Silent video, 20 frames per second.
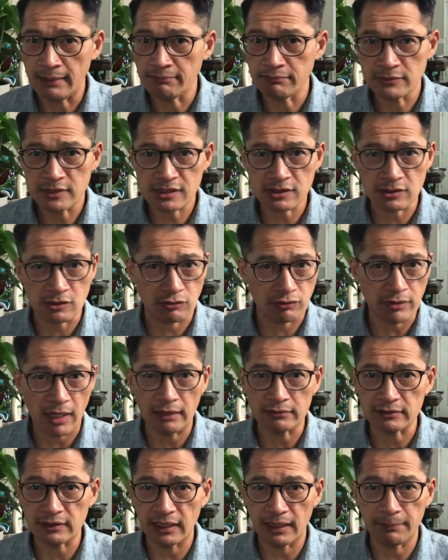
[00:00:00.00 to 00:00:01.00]
just
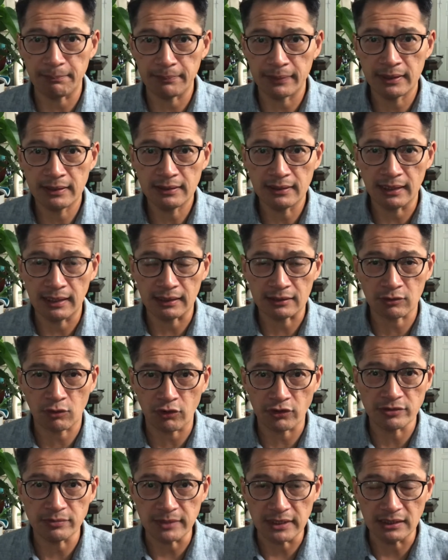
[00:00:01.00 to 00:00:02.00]
ground up
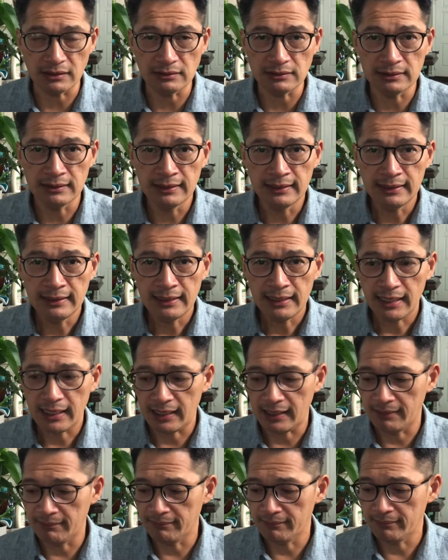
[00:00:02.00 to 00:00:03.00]
cornmeal.
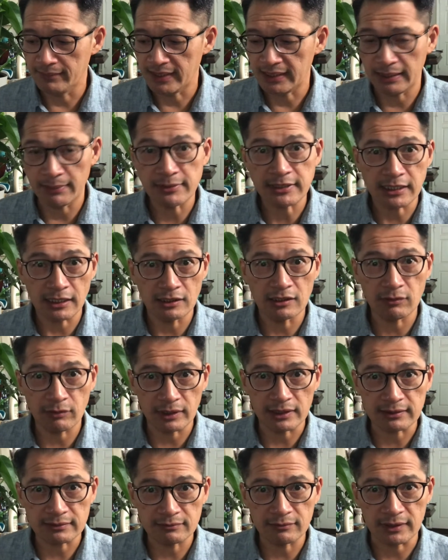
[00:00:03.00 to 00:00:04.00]
And let me tell you
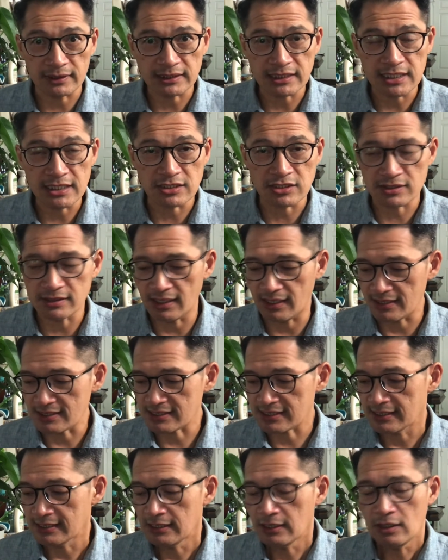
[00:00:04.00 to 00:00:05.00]
what each does.
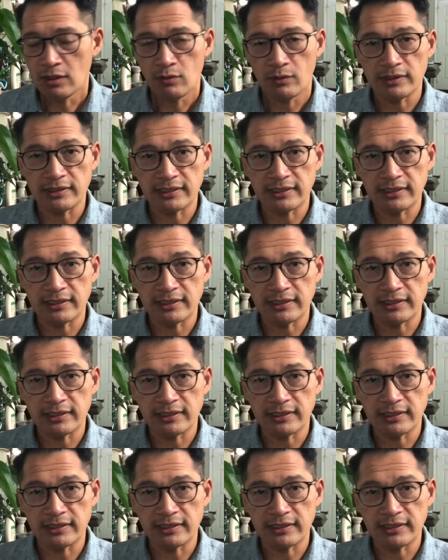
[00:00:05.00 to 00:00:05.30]
With